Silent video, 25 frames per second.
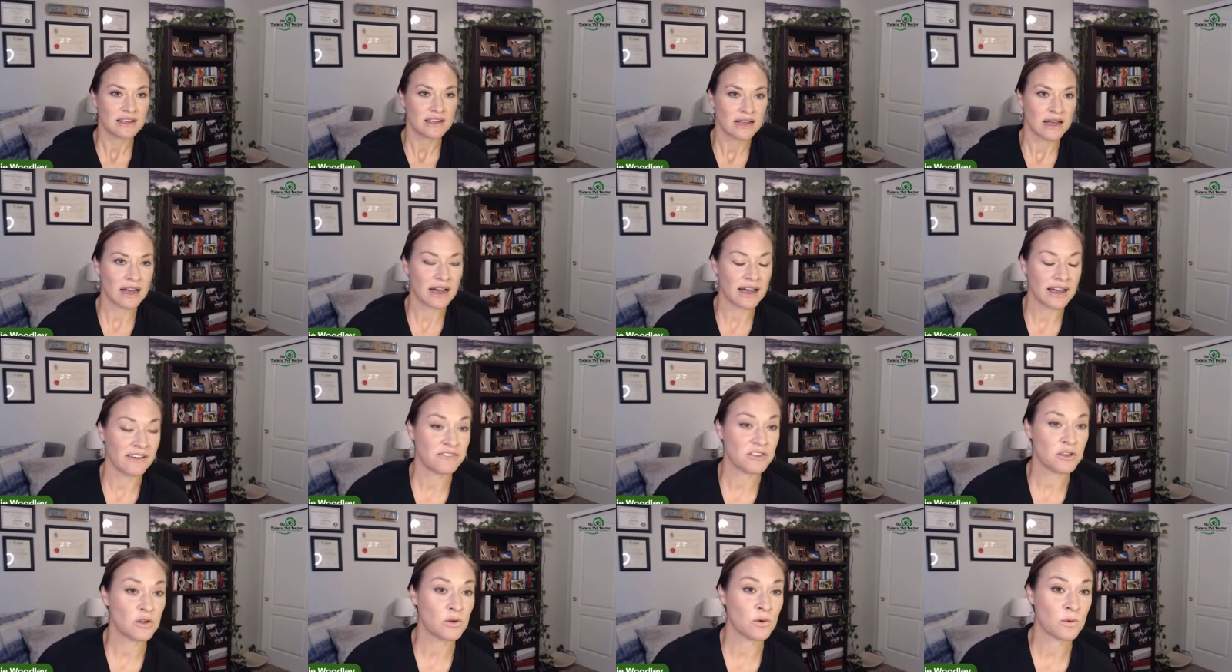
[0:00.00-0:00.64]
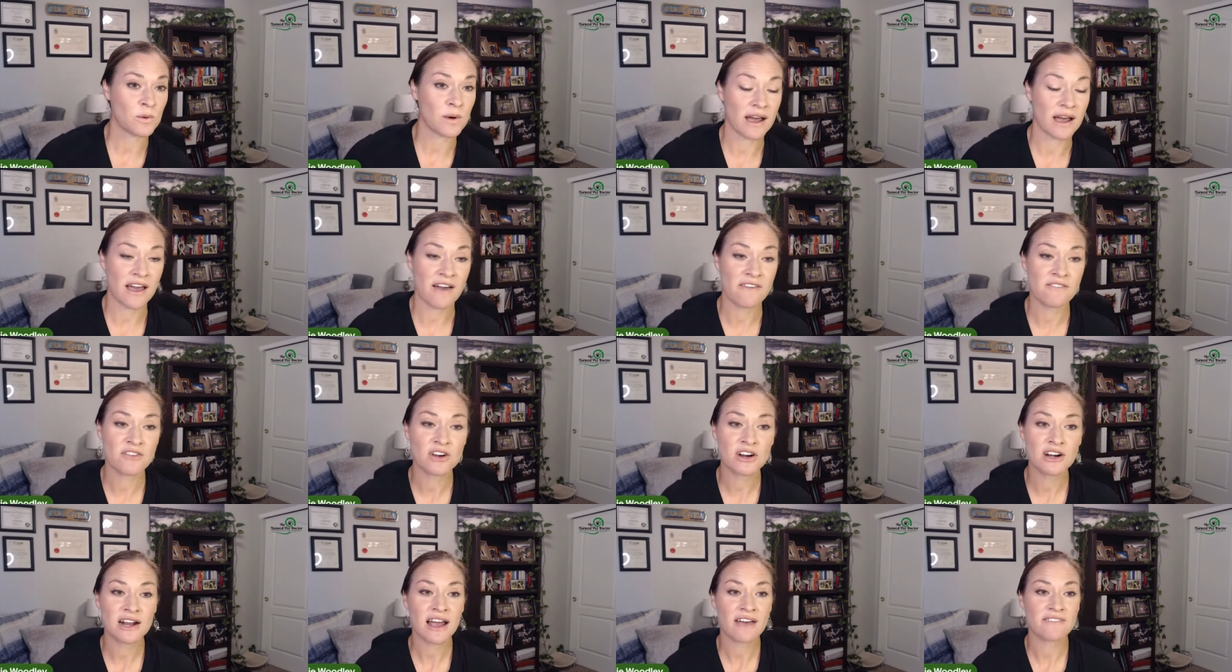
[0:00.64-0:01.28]
if you
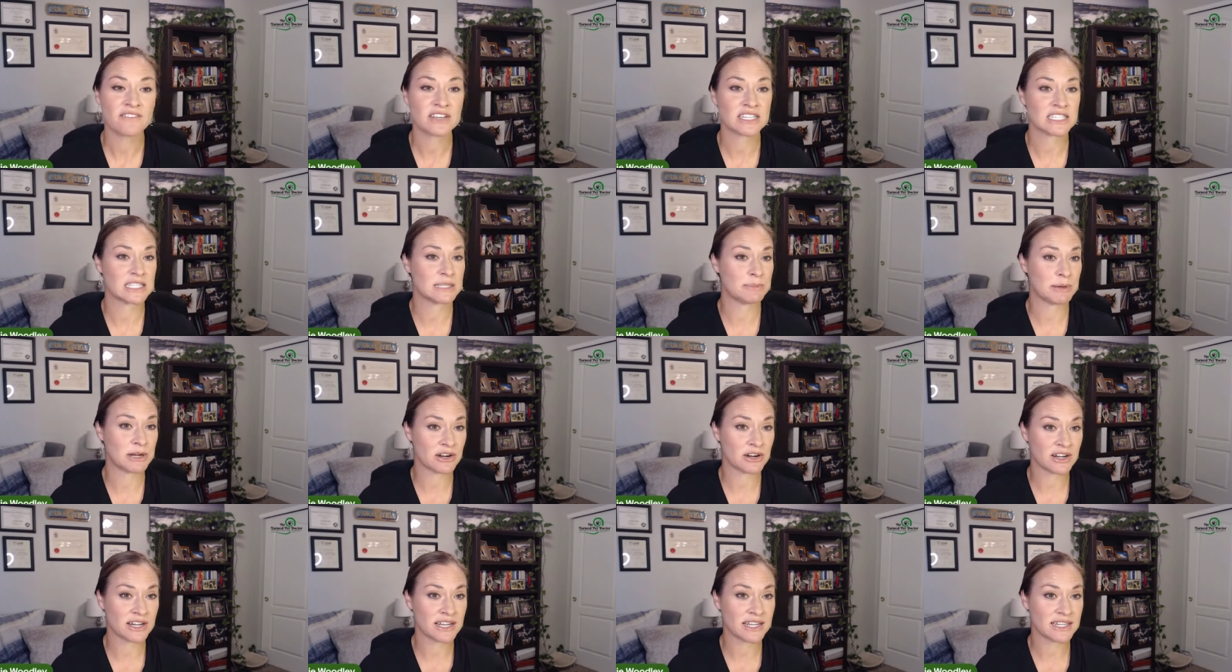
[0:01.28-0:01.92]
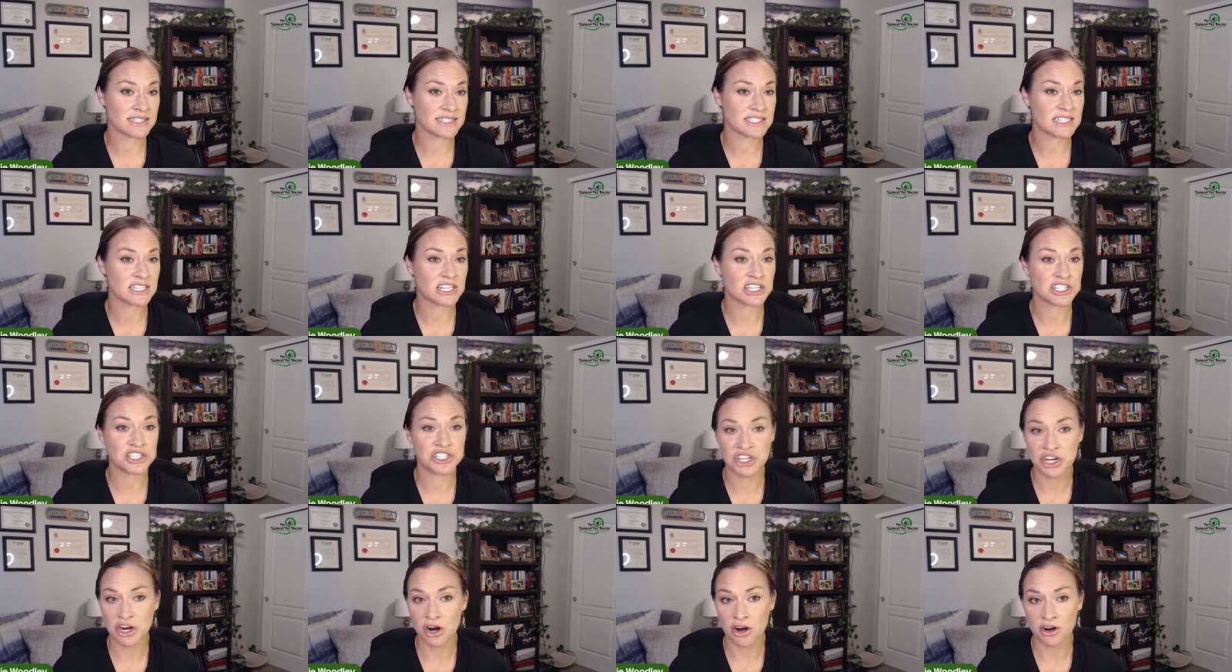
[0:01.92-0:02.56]
ever have experienced
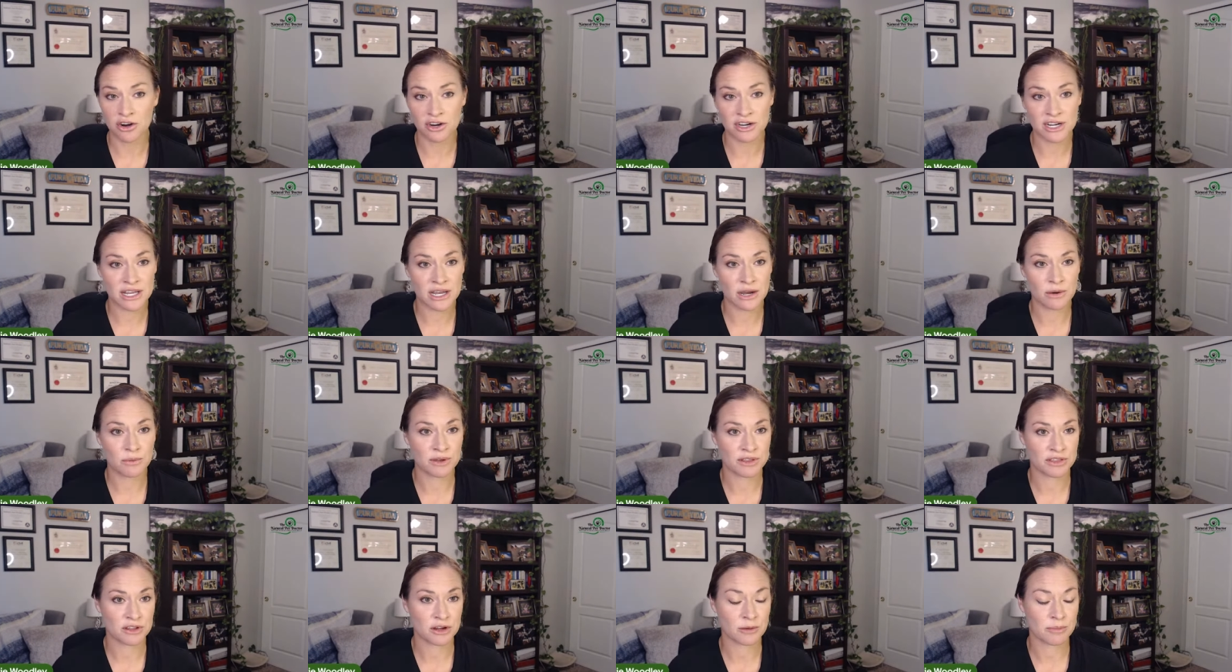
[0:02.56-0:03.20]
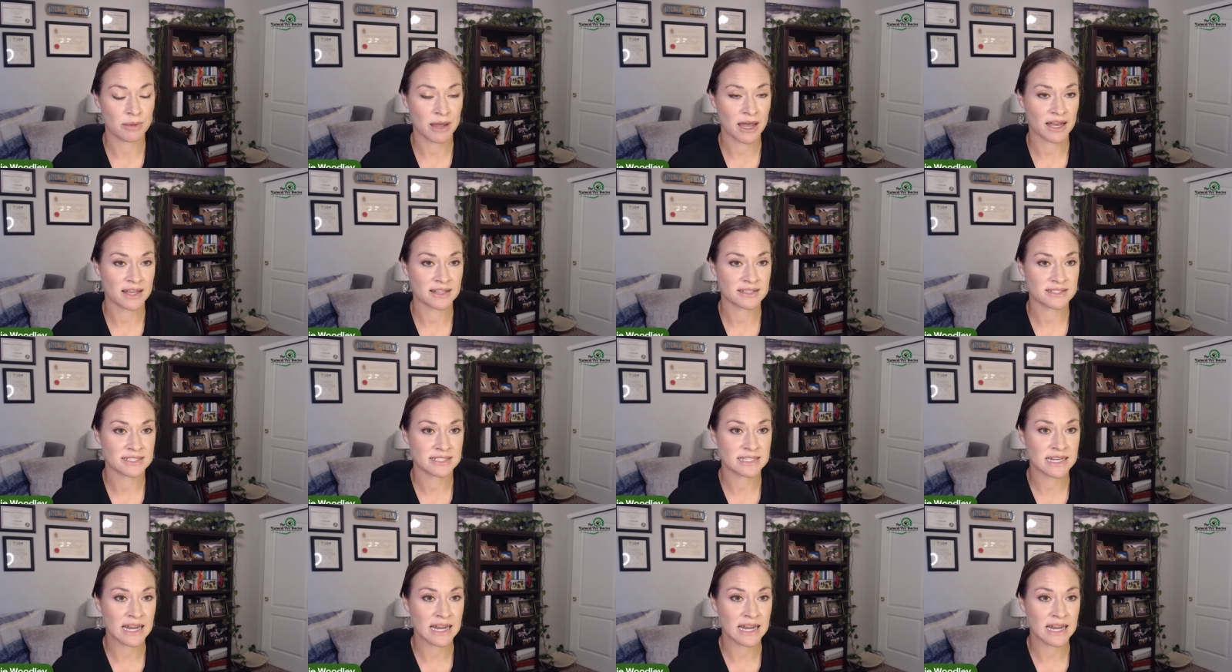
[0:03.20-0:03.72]
Giardia with your pets.